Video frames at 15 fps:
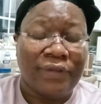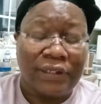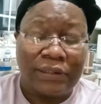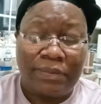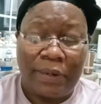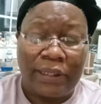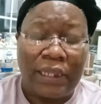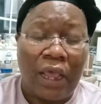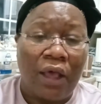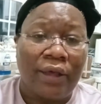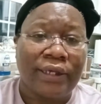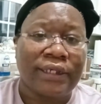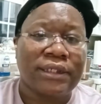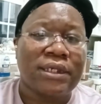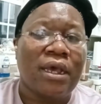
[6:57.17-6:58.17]
month,
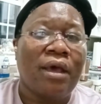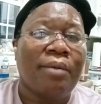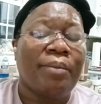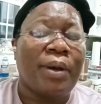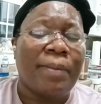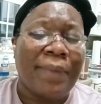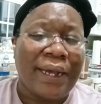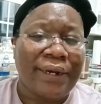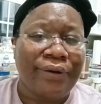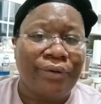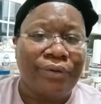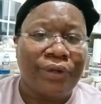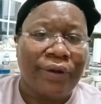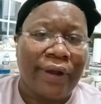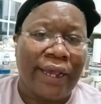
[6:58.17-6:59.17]
August, but my new
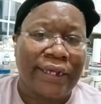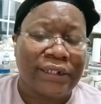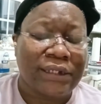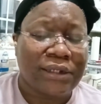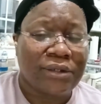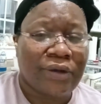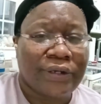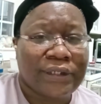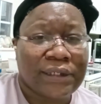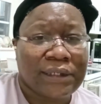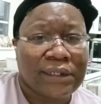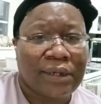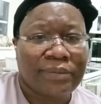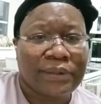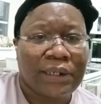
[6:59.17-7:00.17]
year actually starts in
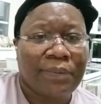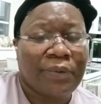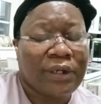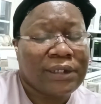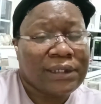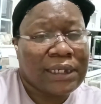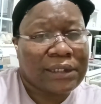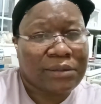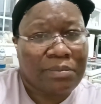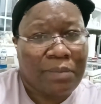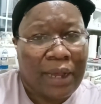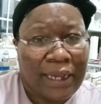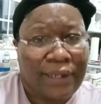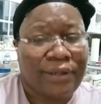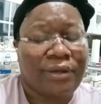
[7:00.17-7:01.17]
September because that's
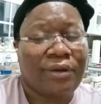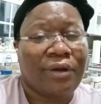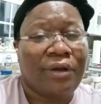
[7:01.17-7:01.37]
my year,